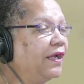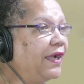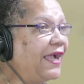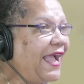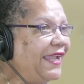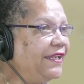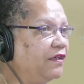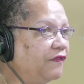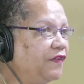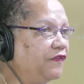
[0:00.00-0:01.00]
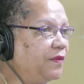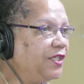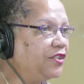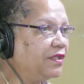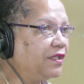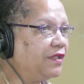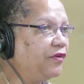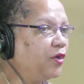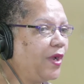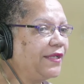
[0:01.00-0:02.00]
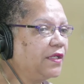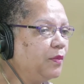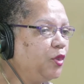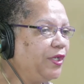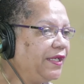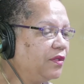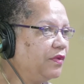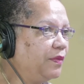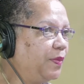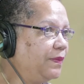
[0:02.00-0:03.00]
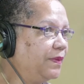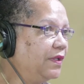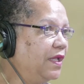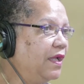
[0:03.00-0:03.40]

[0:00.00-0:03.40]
kind of information that they require to communicate with the people.